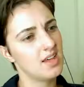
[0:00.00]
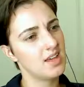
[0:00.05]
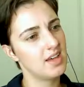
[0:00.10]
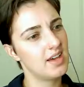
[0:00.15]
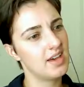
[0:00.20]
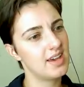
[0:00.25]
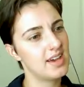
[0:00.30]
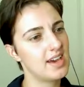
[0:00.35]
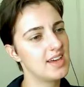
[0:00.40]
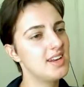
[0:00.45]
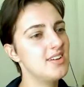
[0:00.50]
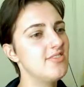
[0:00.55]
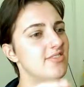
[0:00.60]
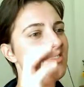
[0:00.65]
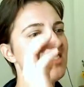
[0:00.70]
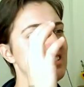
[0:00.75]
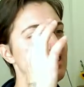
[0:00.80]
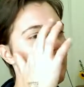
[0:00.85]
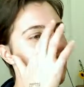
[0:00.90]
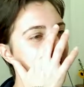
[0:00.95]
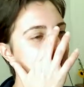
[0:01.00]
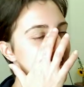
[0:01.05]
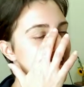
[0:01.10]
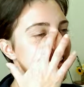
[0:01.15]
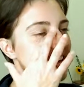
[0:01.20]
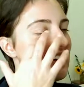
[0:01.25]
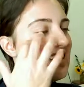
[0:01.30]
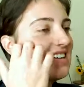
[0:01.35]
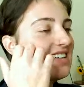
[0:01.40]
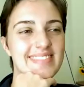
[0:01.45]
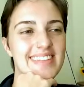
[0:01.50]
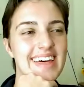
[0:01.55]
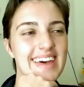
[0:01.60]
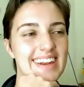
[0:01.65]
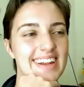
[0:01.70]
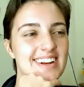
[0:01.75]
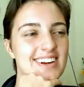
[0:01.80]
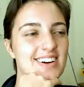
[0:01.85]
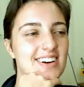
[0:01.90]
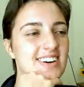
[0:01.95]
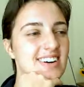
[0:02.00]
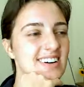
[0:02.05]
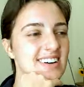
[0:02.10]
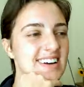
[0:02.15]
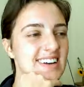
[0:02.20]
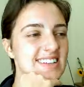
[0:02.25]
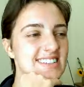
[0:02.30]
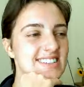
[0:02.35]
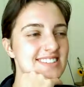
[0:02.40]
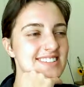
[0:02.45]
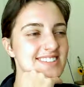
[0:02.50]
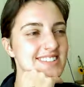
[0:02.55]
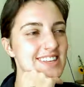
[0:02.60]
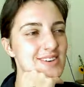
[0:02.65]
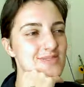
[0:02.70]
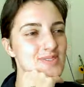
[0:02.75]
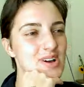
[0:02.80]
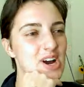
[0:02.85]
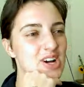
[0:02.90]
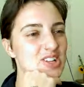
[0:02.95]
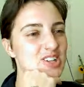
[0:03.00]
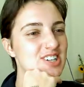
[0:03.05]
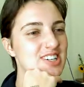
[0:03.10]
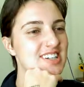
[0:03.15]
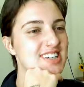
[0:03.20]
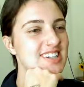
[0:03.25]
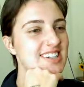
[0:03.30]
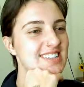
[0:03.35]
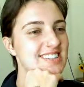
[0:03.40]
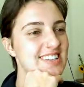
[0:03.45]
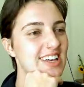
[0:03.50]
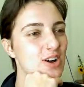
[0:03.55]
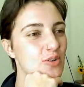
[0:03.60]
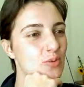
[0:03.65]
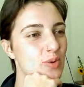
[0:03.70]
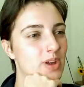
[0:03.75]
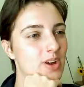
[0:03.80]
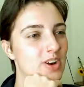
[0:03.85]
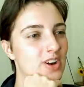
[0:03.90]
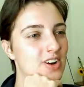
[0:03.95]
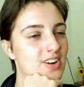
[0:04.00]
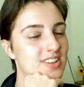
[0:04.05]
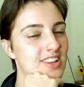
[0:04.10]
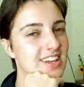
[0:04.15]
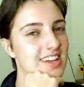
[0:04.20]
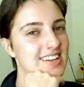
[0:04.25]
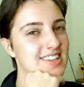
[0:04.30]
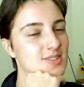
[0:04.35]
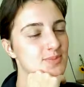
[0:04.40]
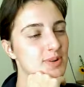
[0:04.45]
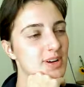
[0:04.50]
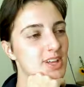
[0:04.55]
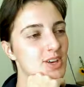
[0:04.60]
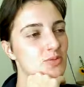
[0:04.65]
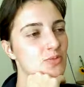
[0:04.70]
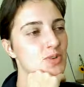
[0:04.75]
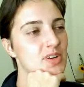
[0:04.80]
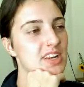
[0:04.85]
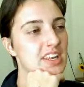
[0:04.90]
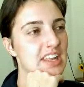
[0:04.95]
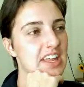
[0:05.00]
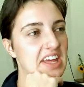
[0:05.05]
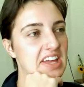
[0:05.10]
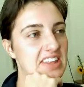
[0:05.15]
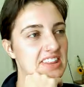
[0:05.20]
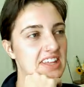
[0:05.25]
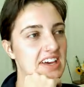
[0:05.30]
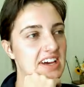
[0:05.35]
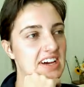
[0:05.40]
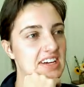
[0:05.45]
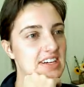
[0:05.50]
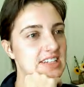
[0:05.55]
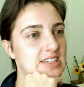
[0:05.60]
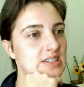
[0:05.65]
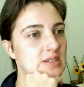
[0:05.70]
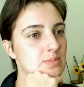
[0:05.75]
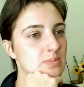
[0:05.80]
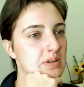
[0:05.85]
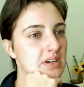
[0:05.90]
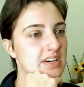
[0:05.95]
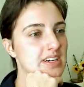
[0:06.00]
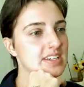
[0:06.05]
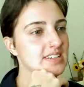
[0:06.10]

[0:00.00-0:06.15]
I kind of like that it all is the same color. Is that weird? The kids probably wouldn't like that, but